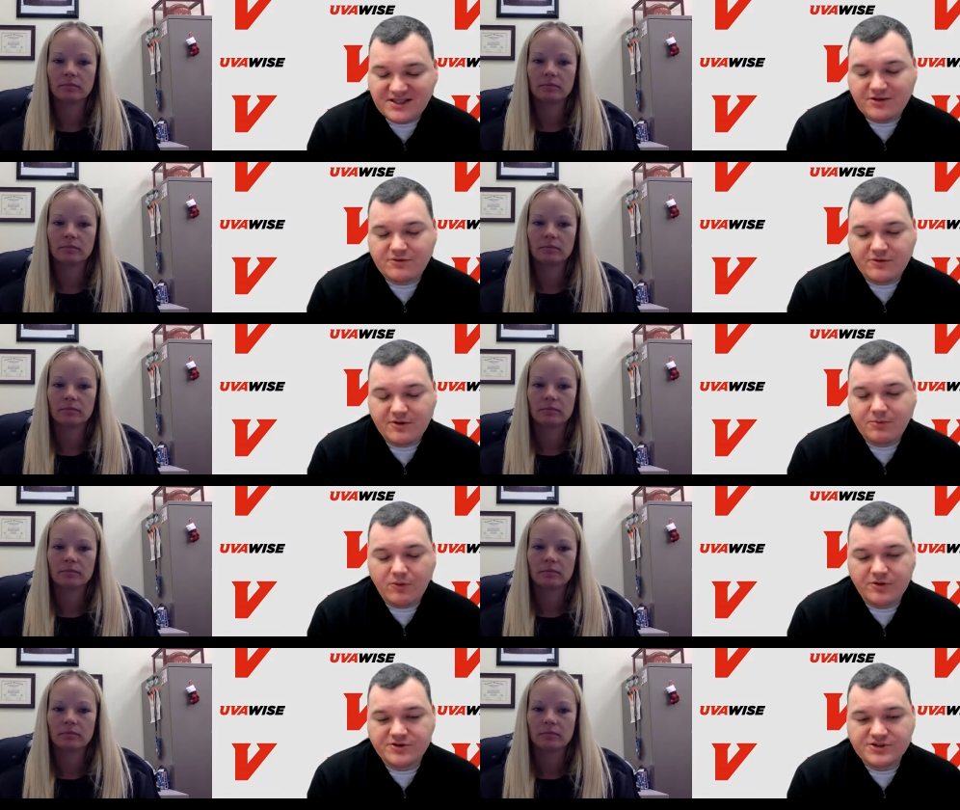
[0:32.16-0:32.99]
Speaker 1: 10 three
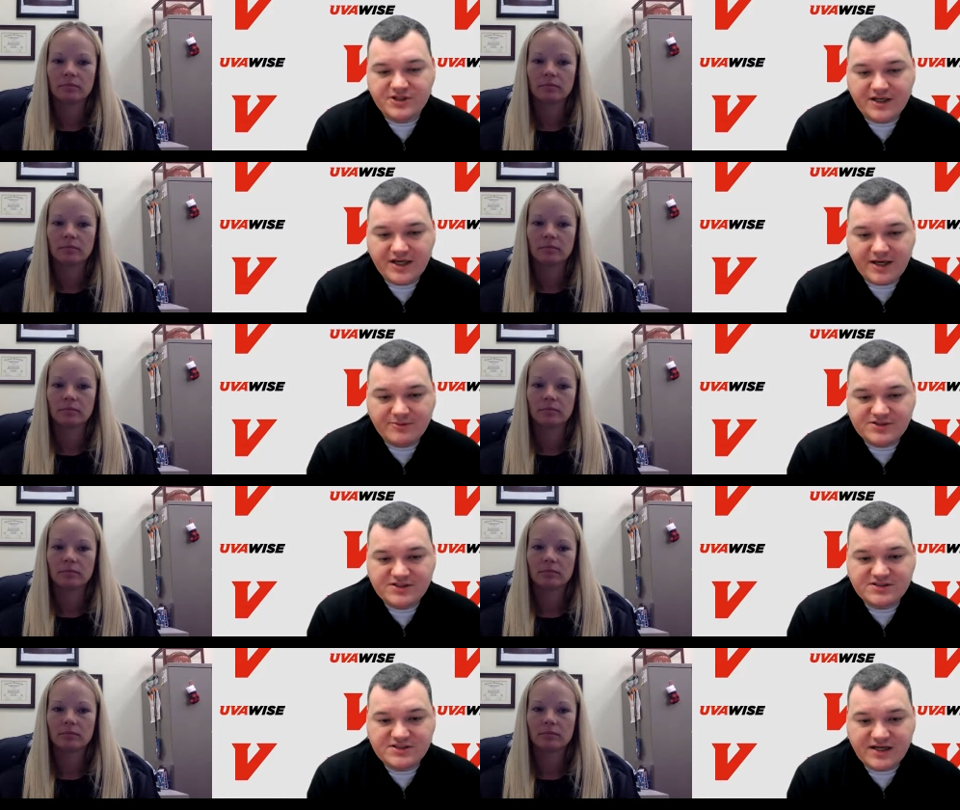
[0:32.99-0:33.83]
pointers in that game of
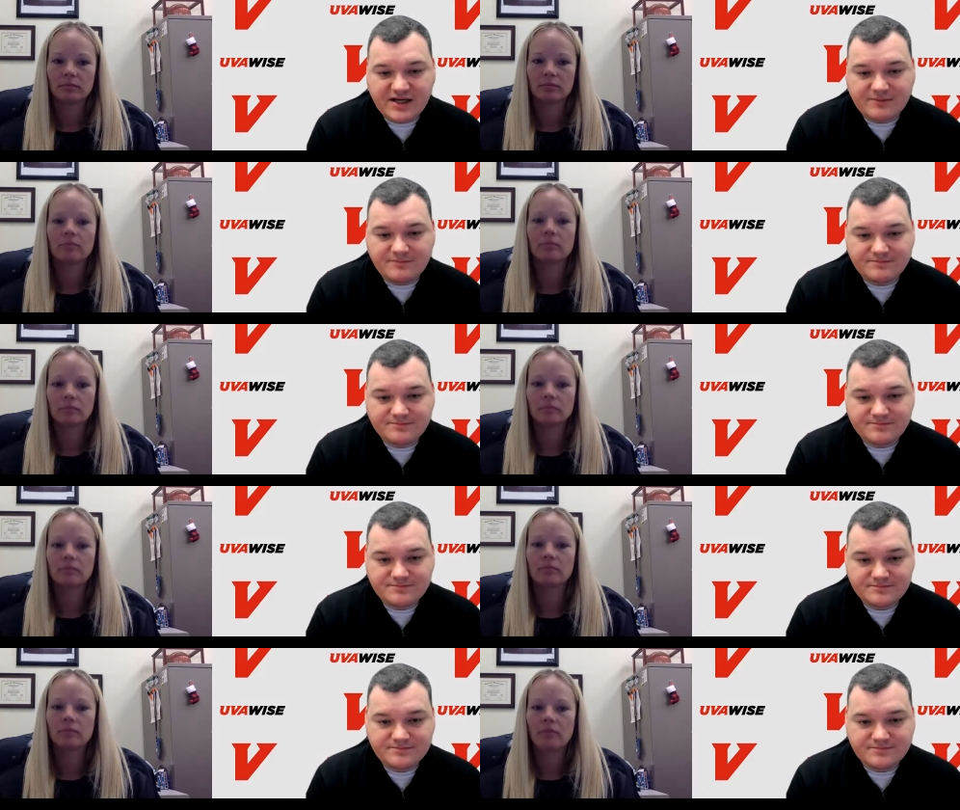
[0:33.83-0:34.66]
season high.
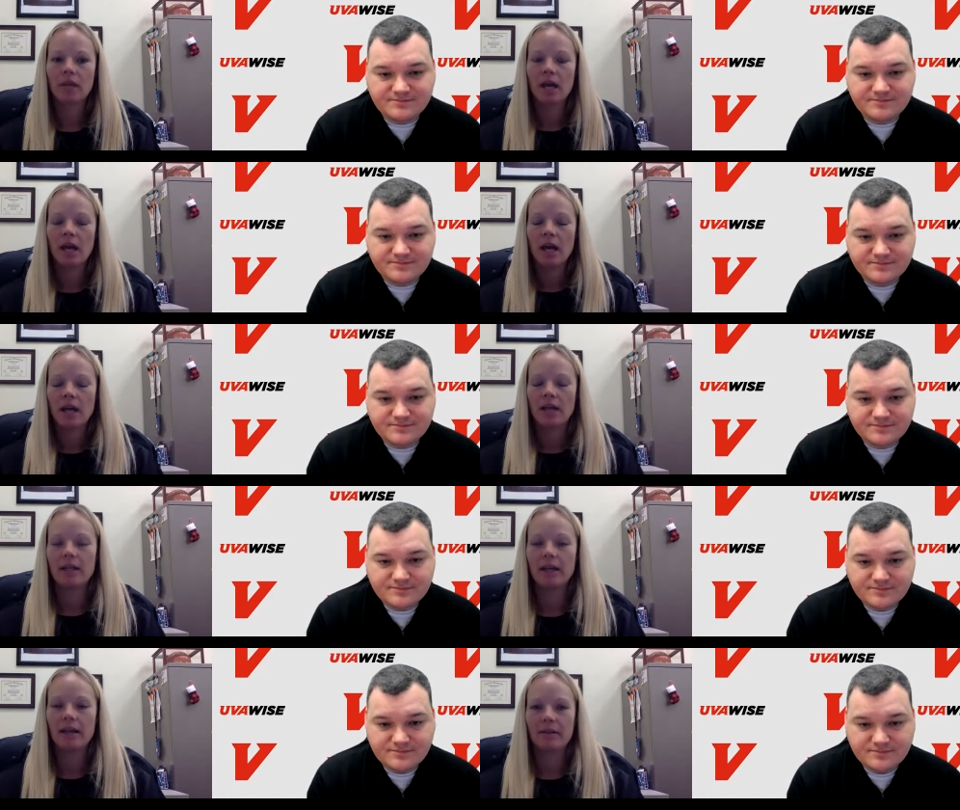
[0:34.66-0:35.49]

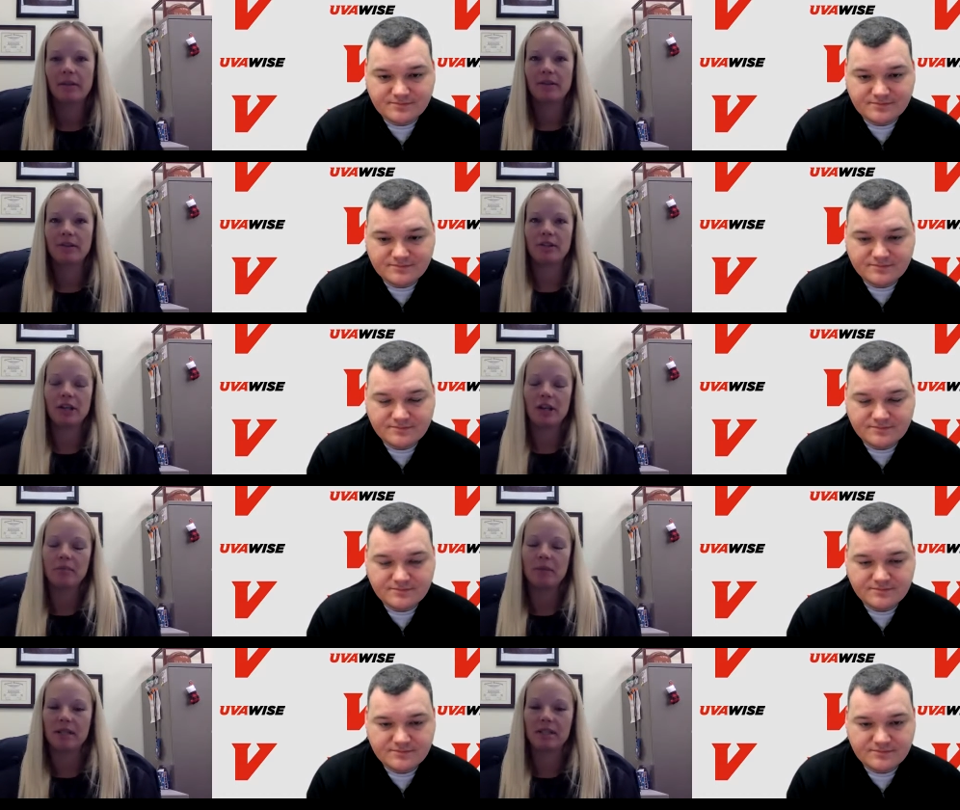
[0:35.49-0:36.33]
Speaker 2: Yeah, I mean, there's a lot
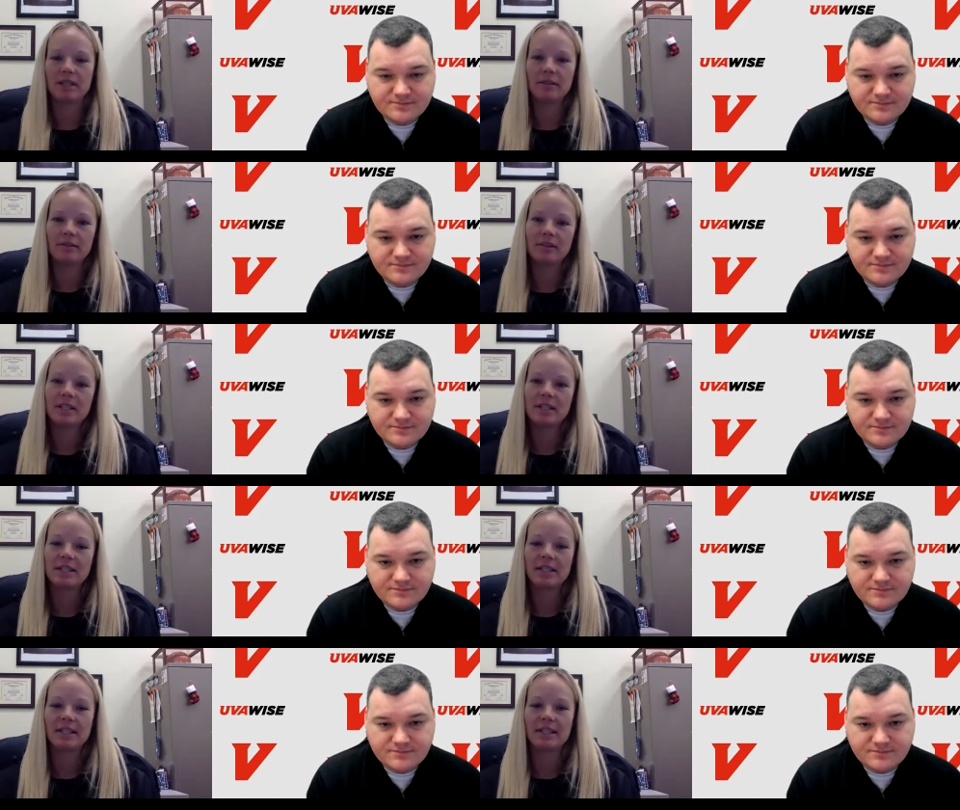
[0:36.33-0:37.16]
of positives
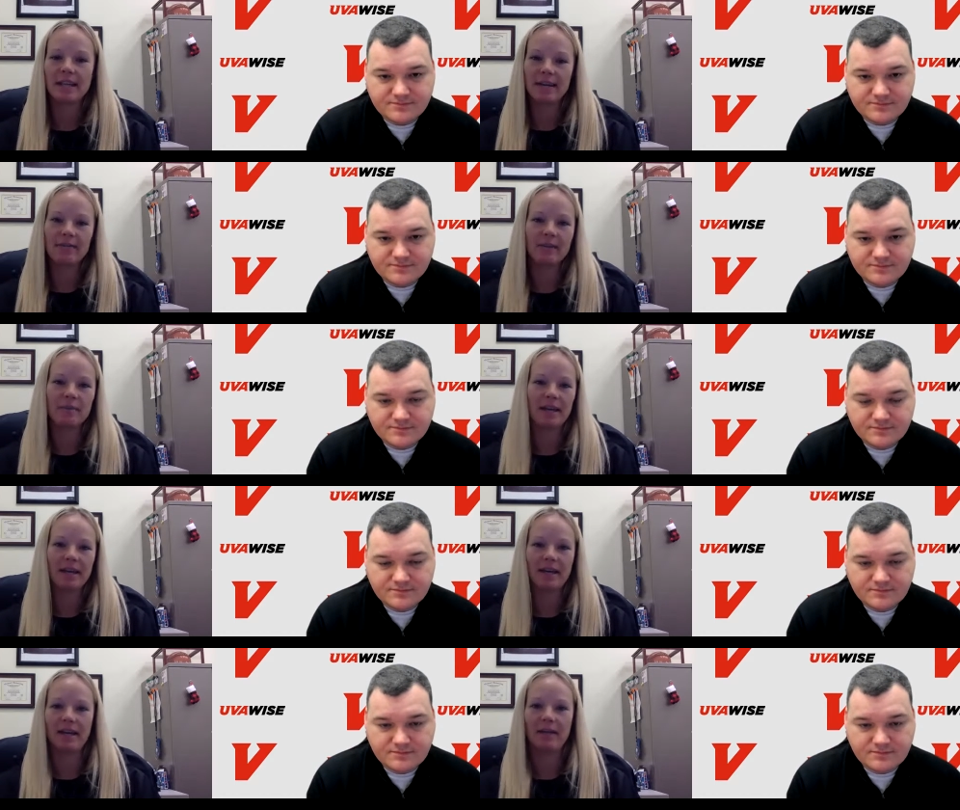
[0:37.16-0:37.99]
to take from
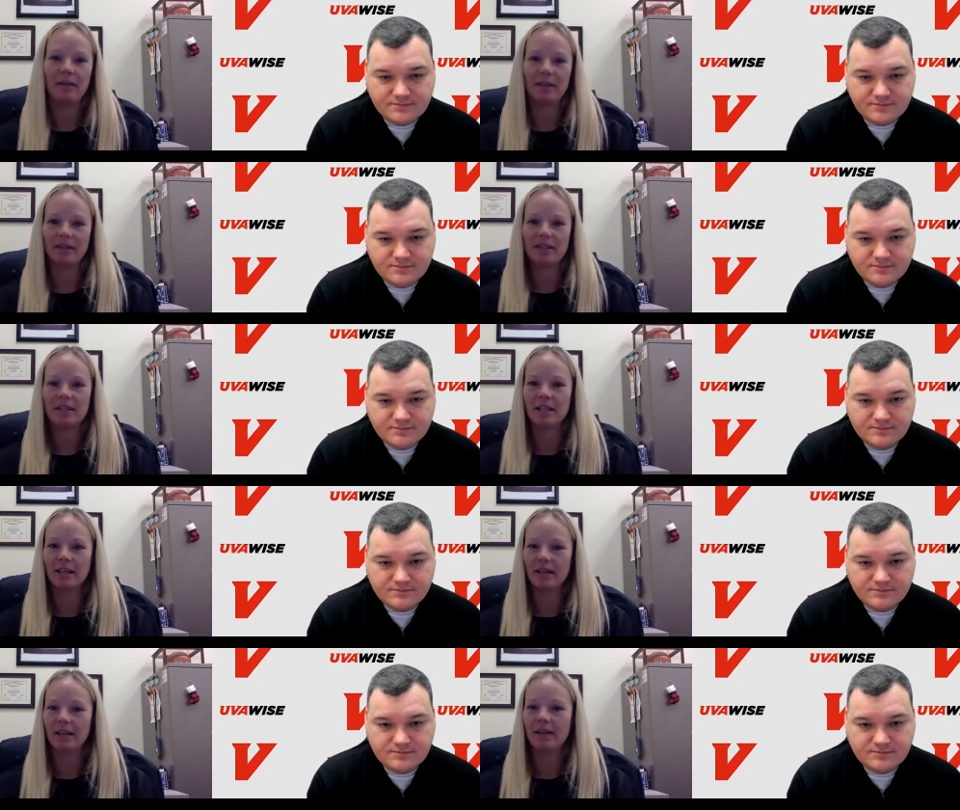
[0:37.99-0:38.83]
that game. Like you
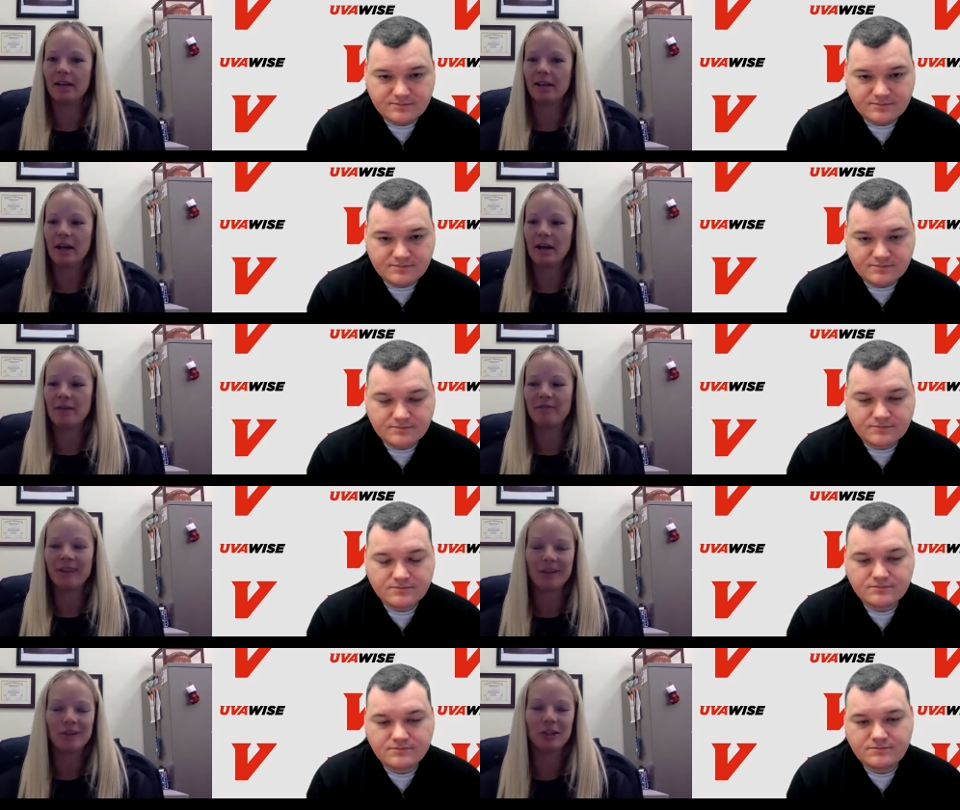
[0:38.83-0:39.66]
said, uh,
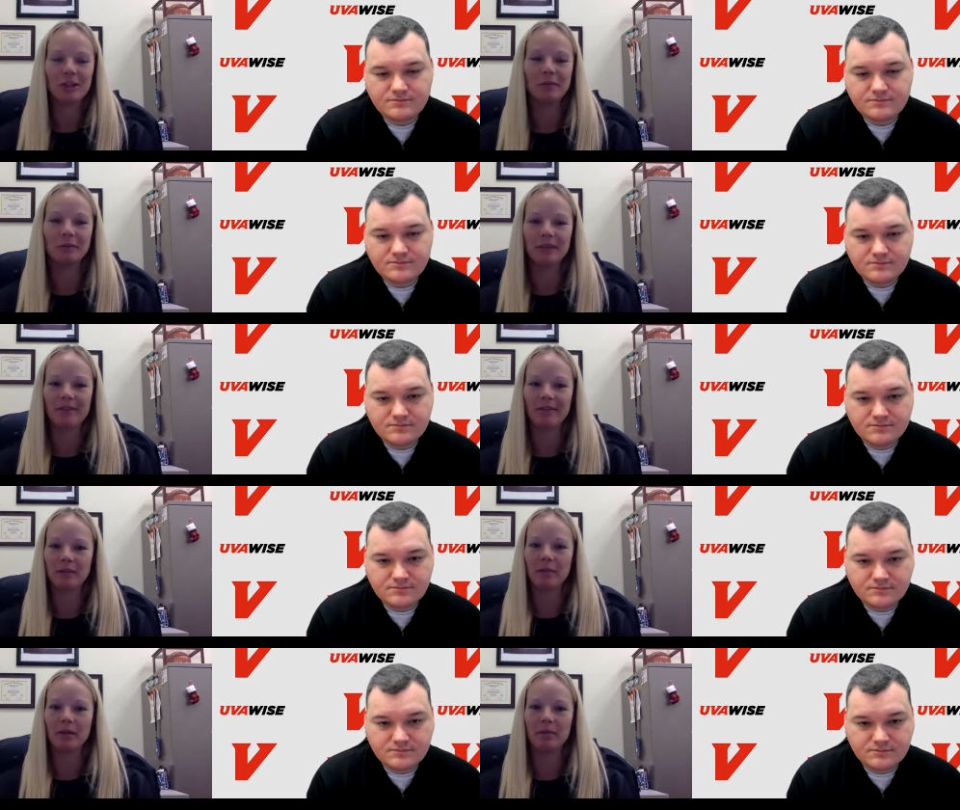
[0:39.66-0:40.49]
foul trouble
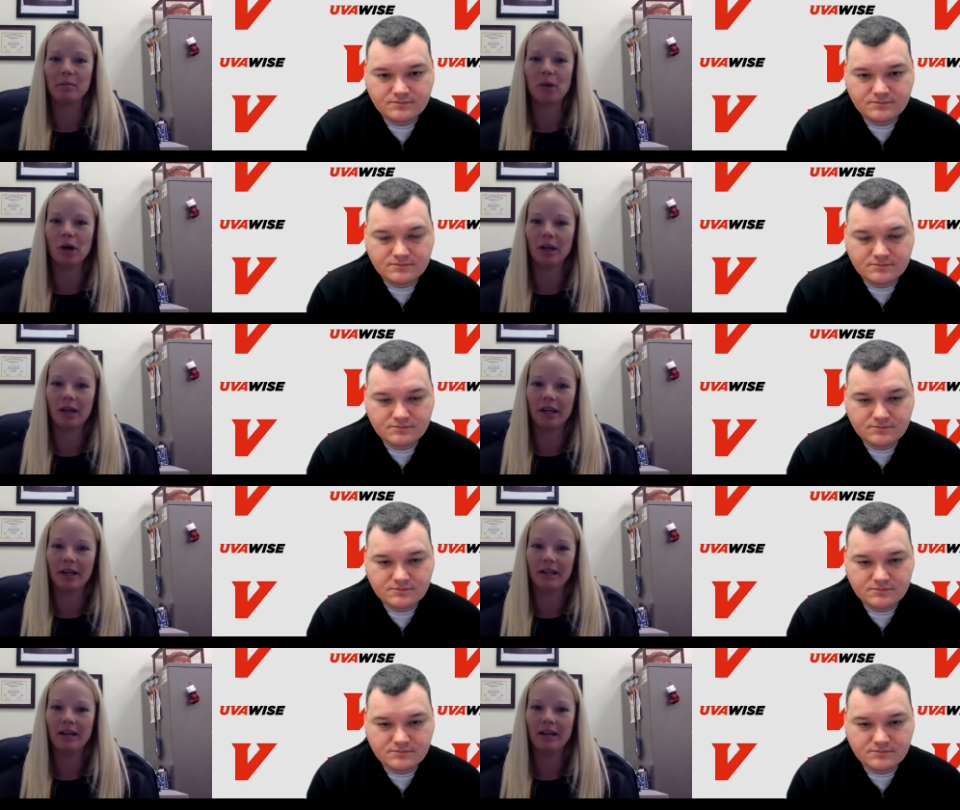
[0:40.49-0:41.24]
definitely played a part in it.